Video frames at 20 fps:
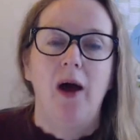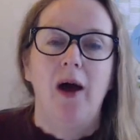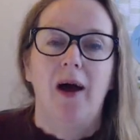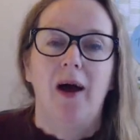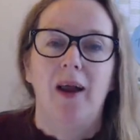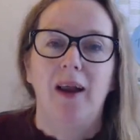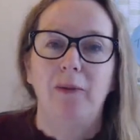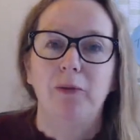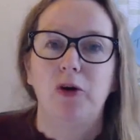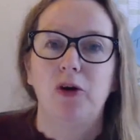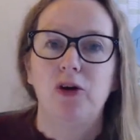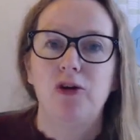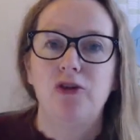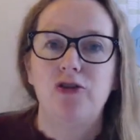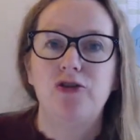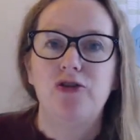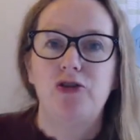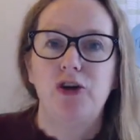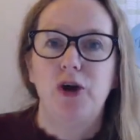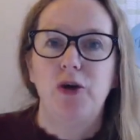and I'm going
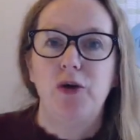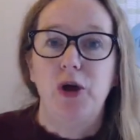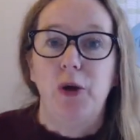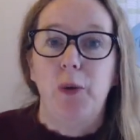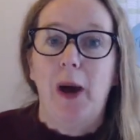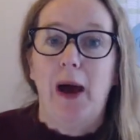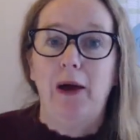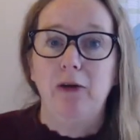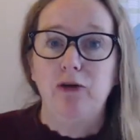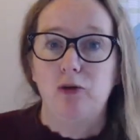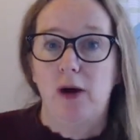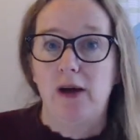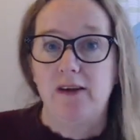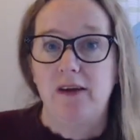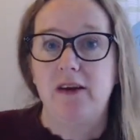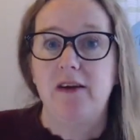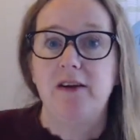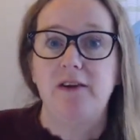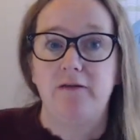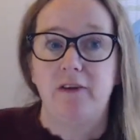to show you how to
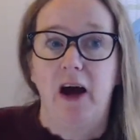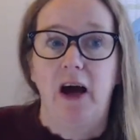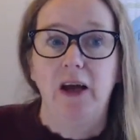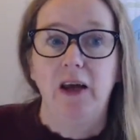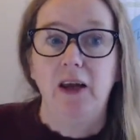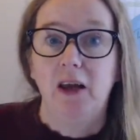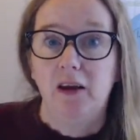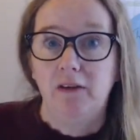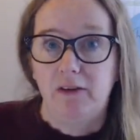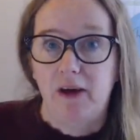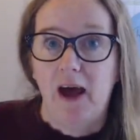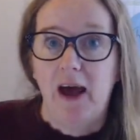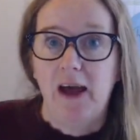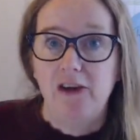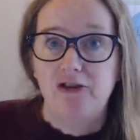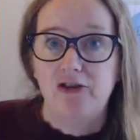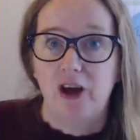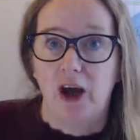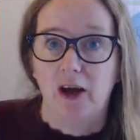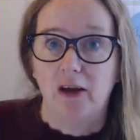identify if a
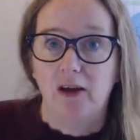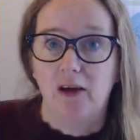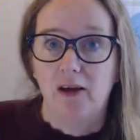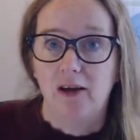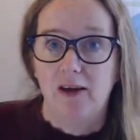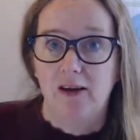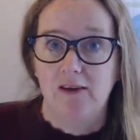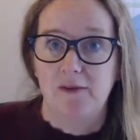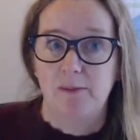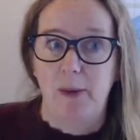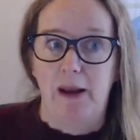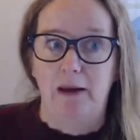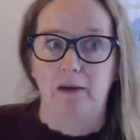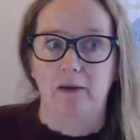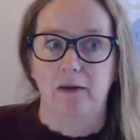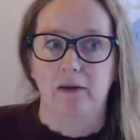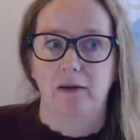hashtag is banned.